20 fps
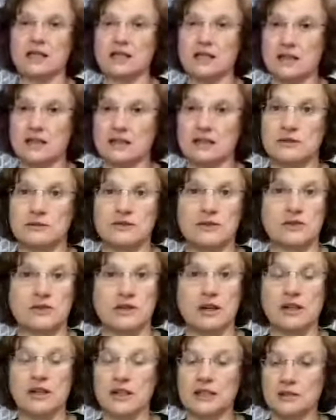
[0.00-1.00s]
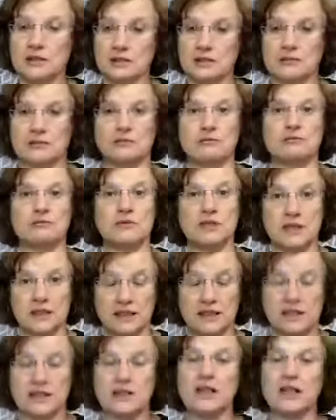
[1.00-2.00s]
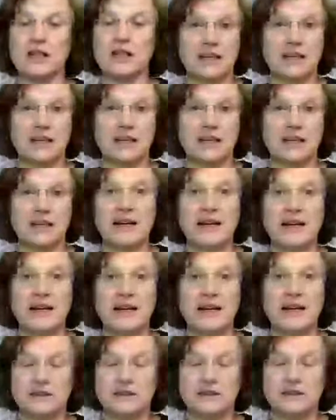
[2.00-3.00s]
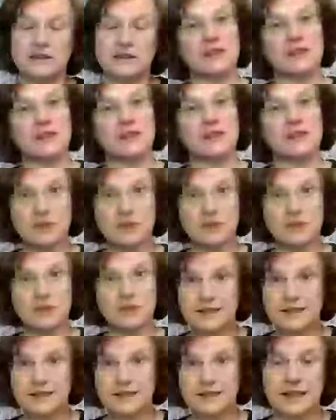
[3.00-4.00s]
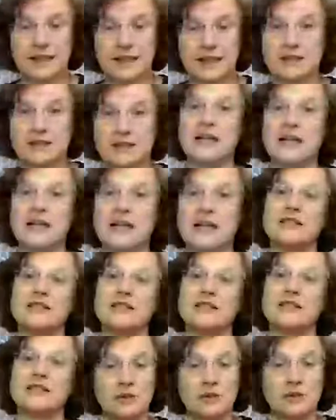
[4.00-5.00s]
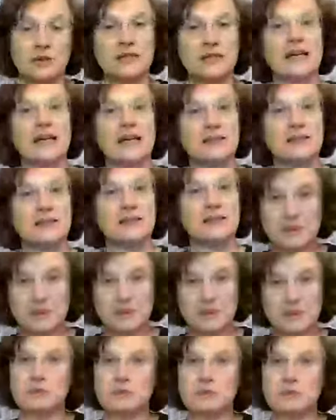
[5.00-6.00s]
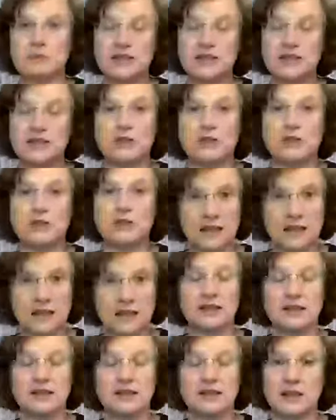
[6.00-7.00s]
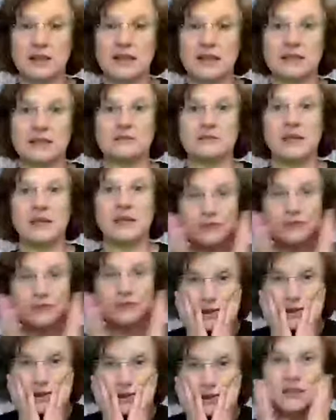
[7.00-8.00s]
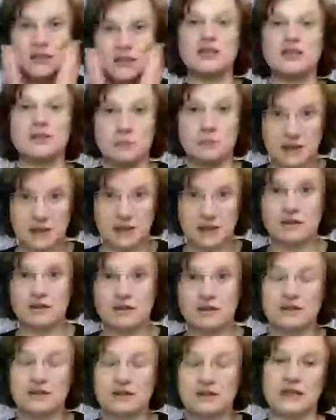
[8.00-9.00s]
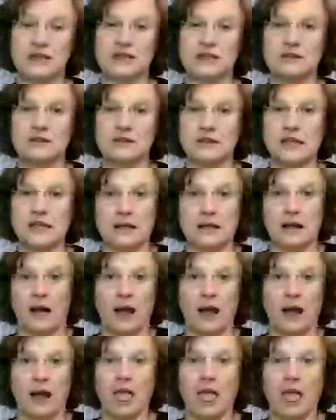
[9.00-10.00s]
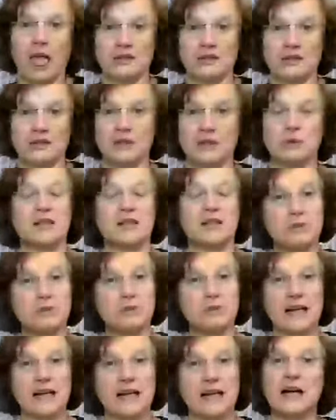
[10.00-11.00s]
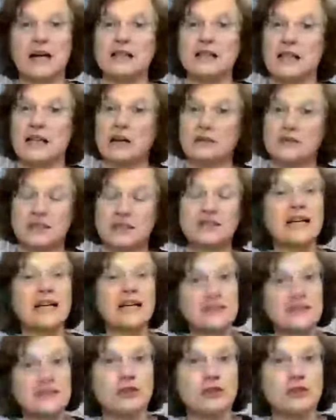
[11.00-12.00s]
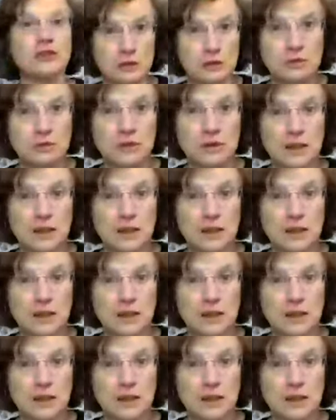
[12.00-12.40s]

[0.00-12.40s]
It was all I could really face. So that's what I did. And you know what? And now I'm paying the price for it. I look at my face in my gym pictures and I go like, oh, do I want to put that out there? Yes, I do.